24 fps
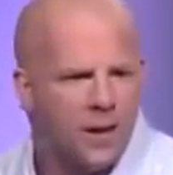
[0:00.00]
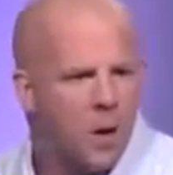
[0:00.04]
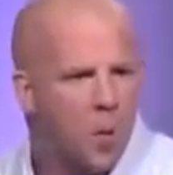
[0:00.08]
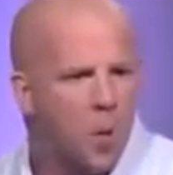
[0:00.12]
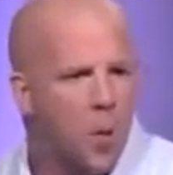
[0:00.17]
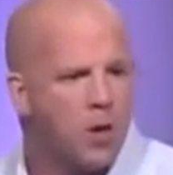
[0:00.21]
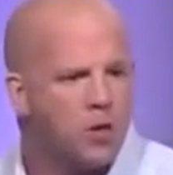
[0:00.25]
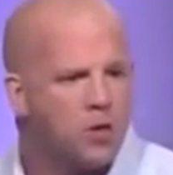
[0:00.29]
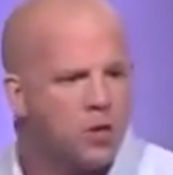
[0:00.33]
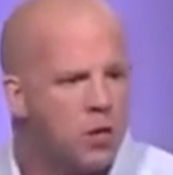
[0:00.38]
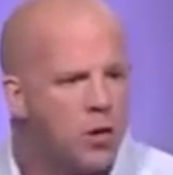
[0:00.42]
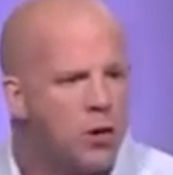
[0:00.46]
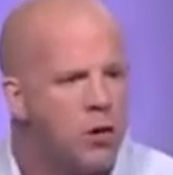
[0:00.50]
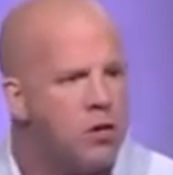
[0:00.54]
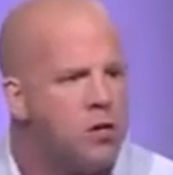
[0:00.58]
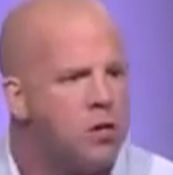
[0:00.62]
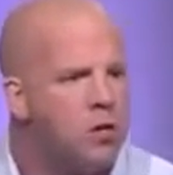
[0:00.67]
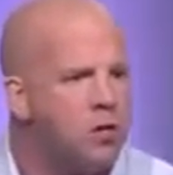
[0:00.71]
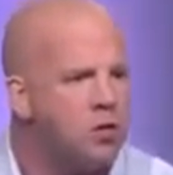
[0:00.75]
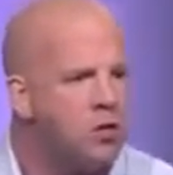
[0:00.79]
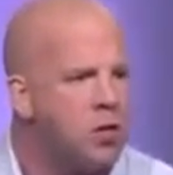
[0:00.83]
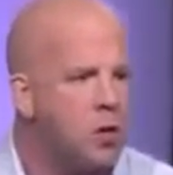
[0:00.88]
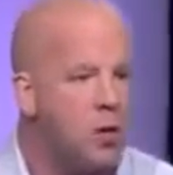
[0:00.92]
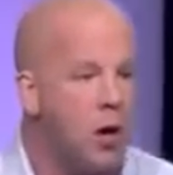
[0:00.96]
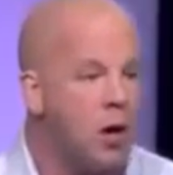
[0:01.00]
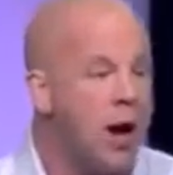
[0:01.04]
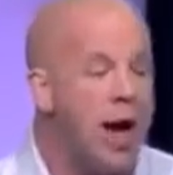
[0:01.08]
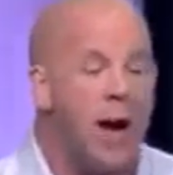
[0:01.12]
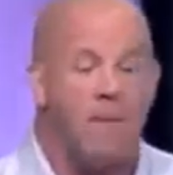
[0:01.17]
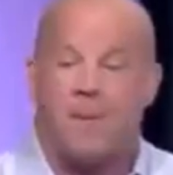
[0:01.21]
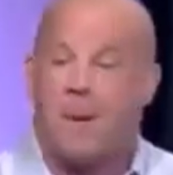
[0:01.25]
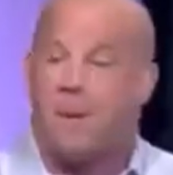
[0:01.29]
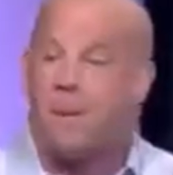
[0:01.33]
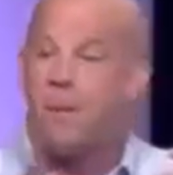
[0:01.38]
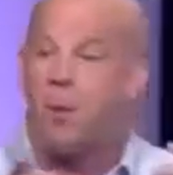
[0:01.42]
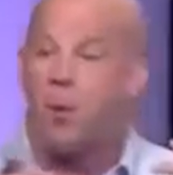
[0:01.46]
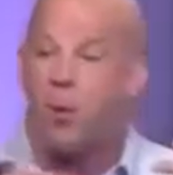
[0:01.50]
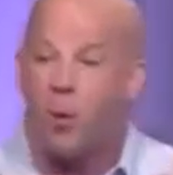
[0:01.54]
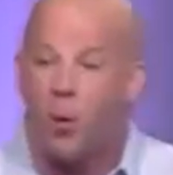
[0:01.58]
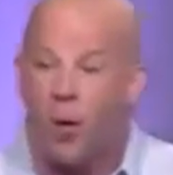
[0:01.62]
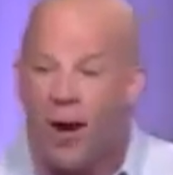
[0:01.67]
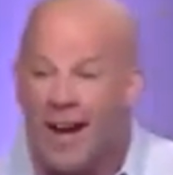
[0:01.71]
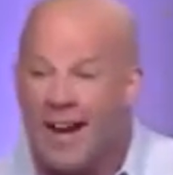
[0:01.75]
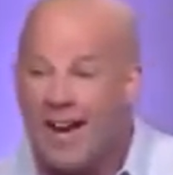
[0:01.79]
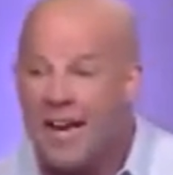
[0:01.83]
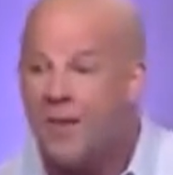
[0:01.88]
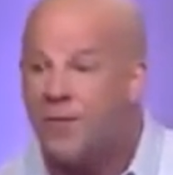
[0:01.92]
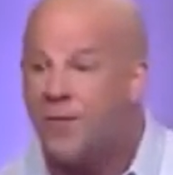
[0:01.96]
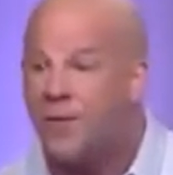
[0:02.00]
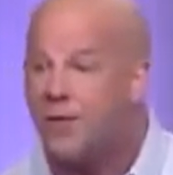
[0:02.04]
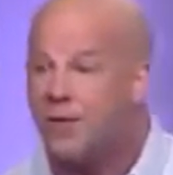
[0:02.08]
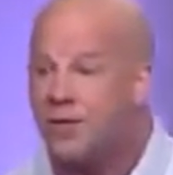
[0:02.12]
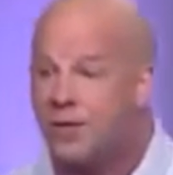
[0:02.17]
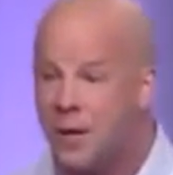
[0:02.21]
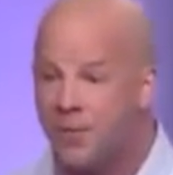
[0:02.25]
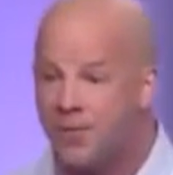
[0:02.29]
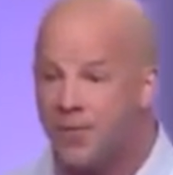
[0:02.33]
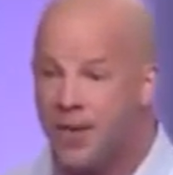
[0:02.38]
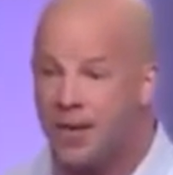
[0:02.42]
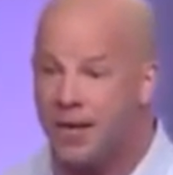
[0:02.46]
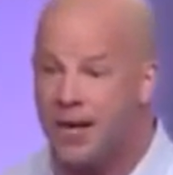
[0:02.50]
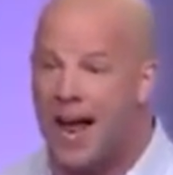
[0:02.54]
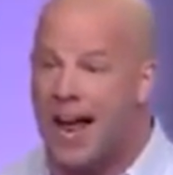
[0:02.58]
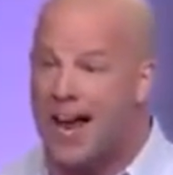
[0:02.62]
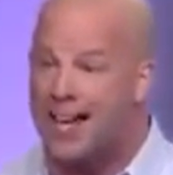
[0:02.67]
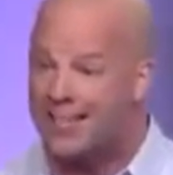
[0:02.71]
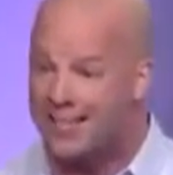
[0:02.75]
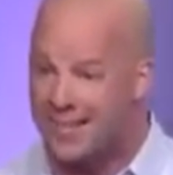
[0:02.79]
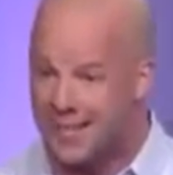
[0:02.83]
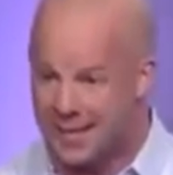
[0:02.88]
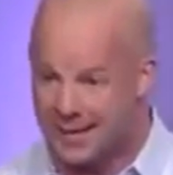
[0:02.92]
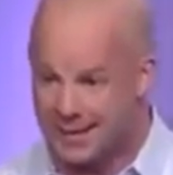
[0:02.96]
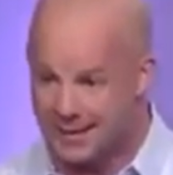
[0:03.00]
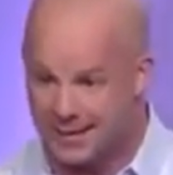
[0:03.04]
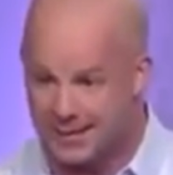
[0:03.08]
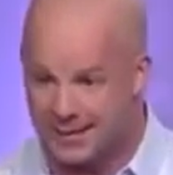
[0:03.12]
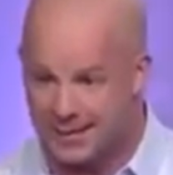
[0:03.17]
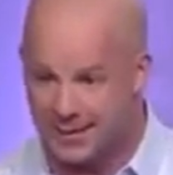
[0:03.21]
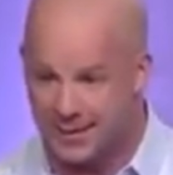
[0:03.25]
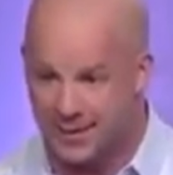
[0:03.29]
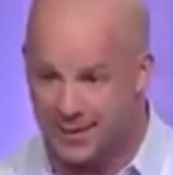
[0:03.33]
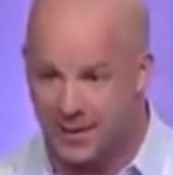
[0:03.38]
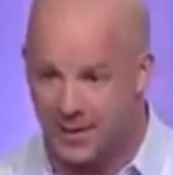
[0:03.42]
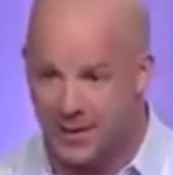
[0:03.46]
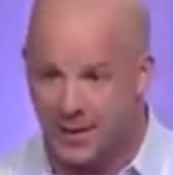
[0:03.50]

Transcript: What took you so long? I've been praying for something like this.